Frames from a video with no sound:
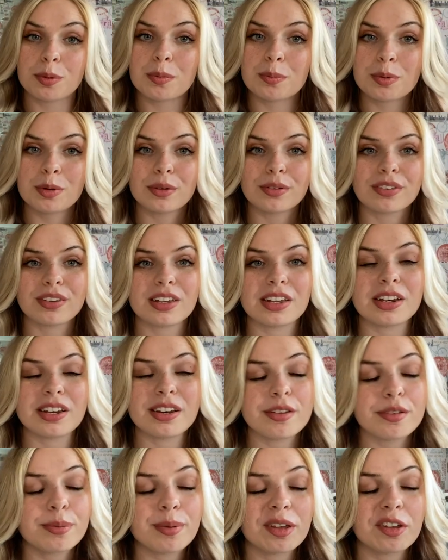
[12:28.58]
important, you
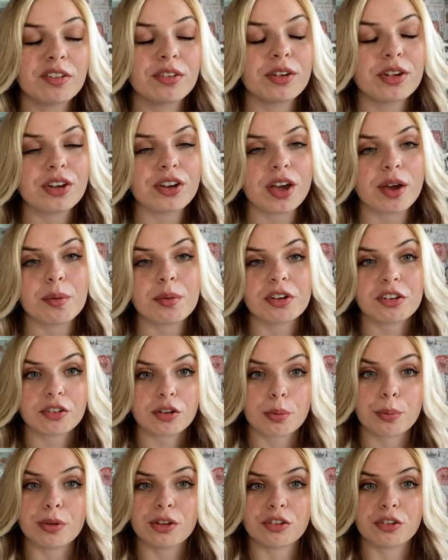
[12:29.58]
need to make sure you know which
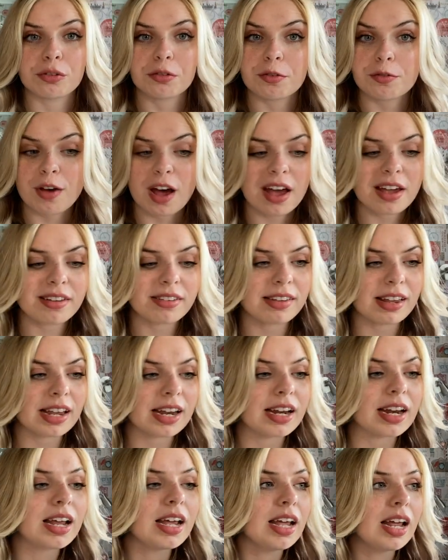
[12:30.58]
topics you're
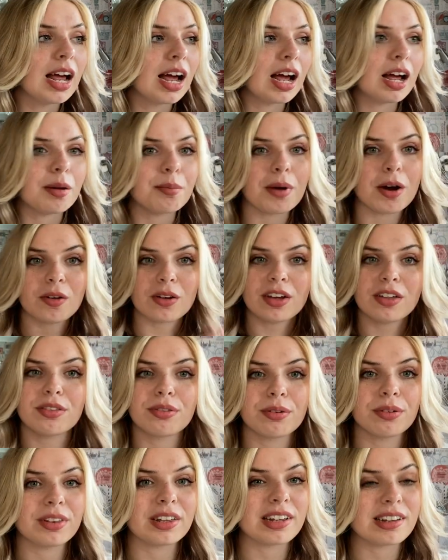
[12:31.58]
revising. I'll go
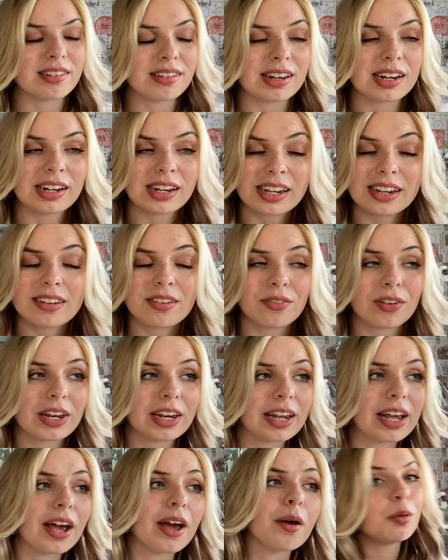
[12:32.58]
through this in a later
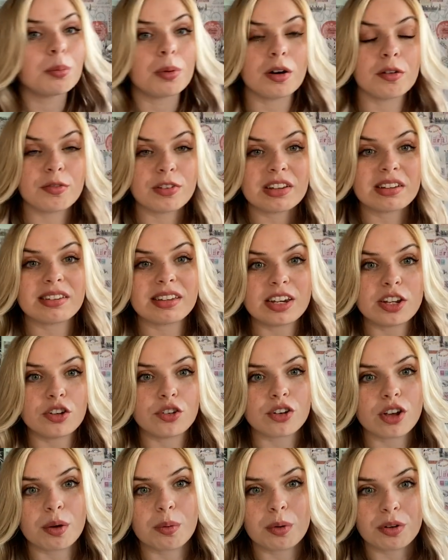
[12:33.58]
video, but obviously you
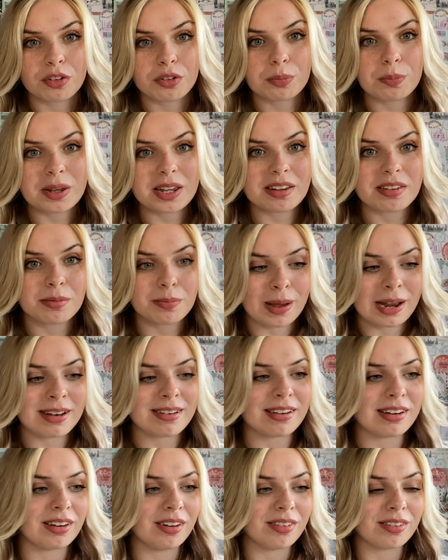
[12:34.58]
don't want to be
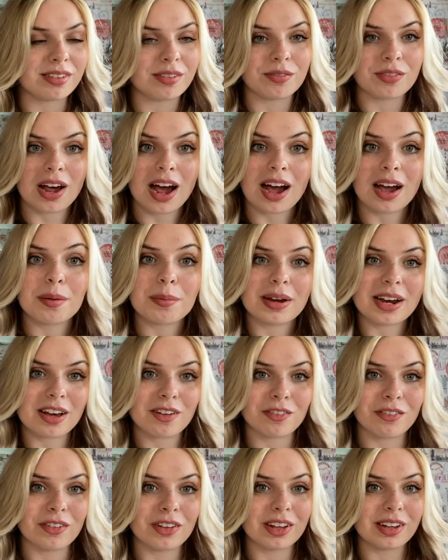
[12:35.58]
spending lots of time and
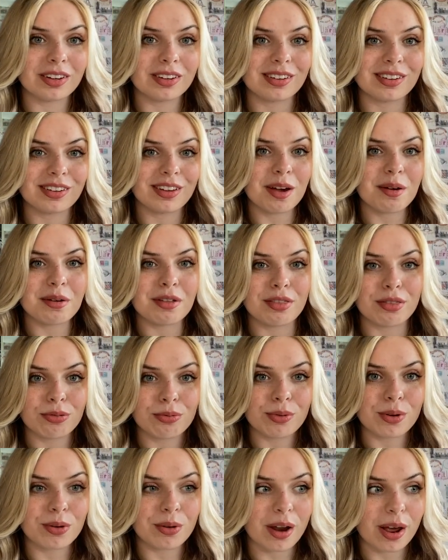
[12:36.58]
effort going
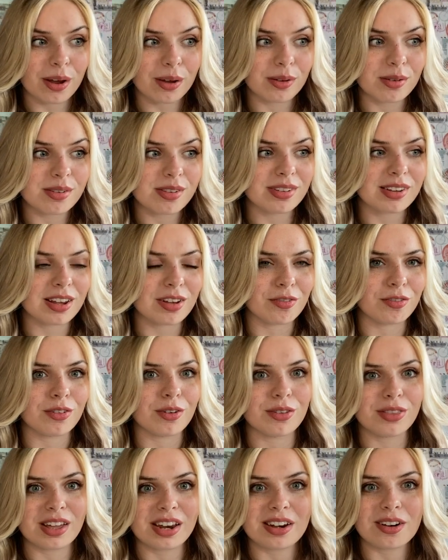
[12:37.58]
through notes if
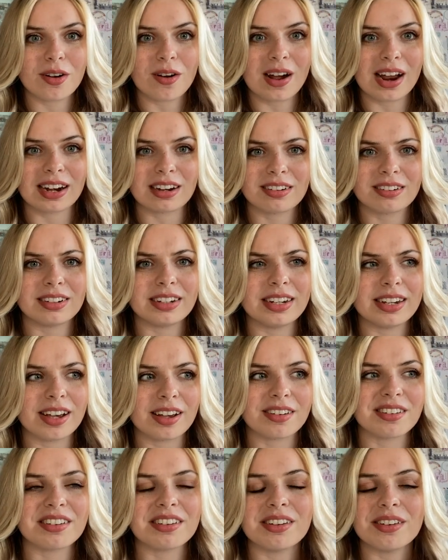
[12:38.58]
you're then not actually
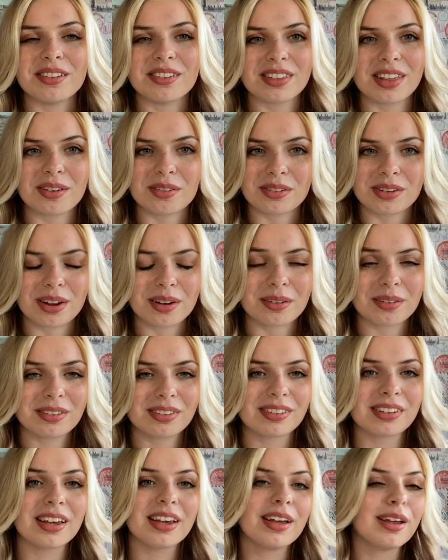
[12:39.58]
going to use those notes.